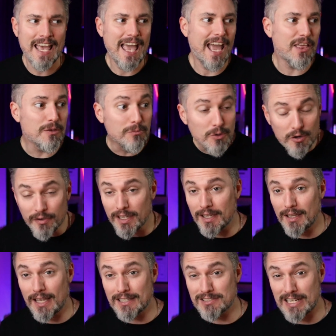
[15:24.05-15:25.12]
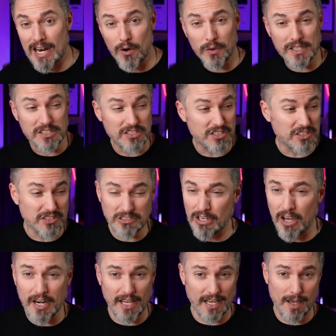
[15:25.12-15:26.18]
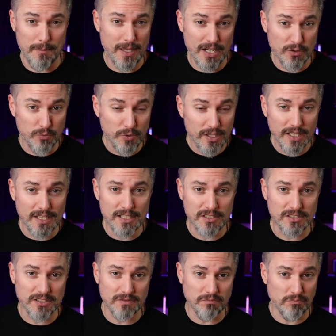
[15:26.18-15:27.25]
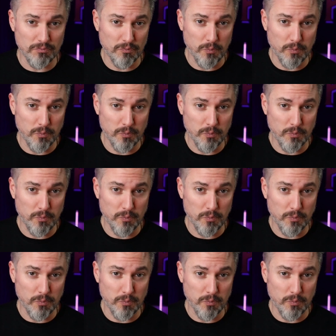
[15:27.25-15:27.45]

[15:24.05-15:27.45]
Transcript: and the movie is not only stunning, I mean it really is